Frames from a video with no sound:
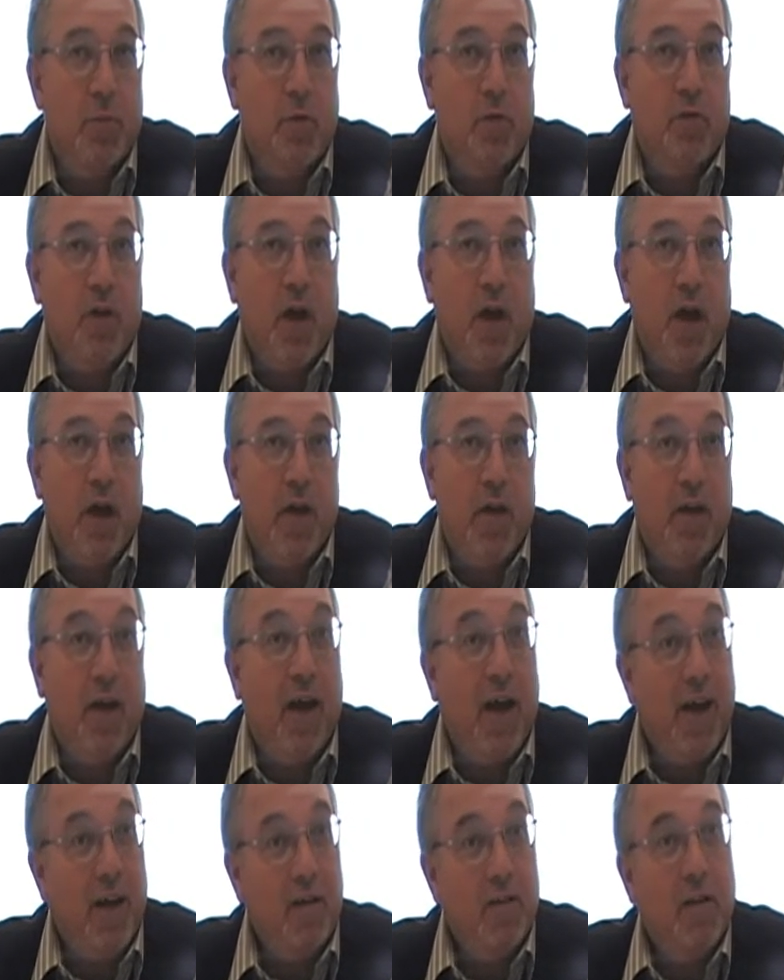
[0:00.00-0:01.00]
to provide a
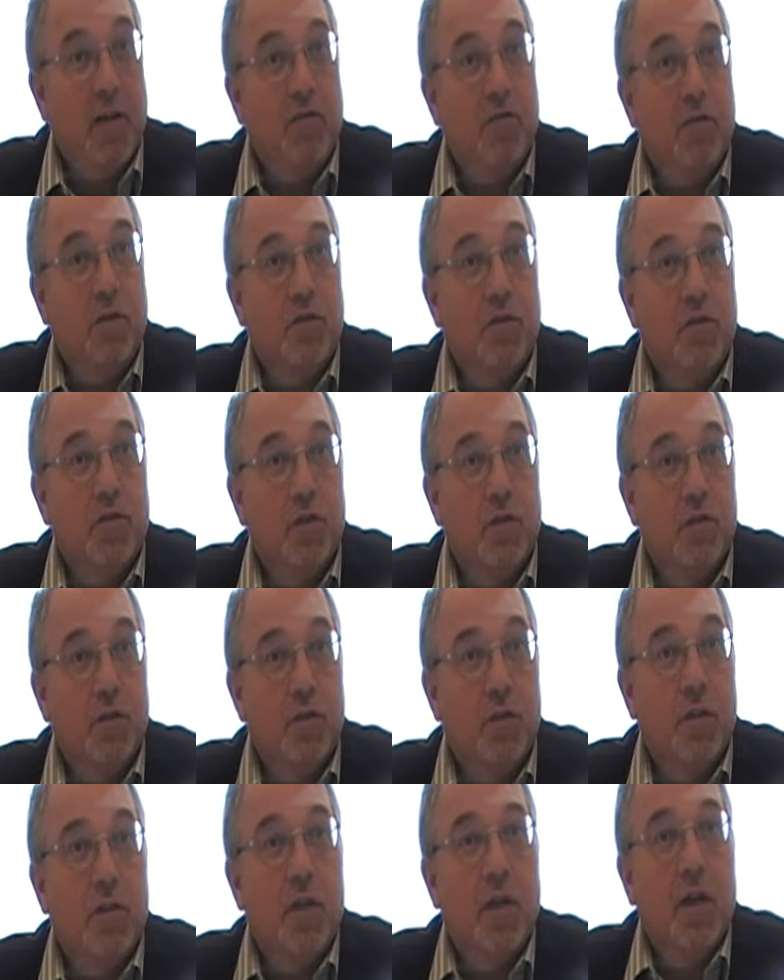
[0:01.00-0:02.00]
higher level of
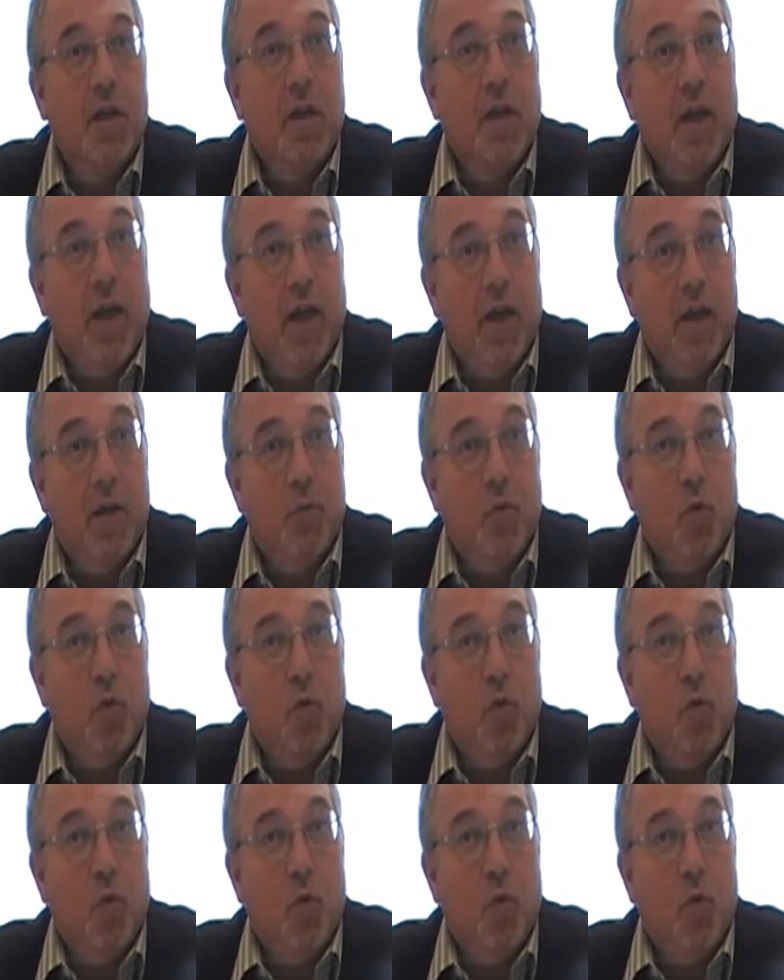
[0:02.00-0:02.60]
service and a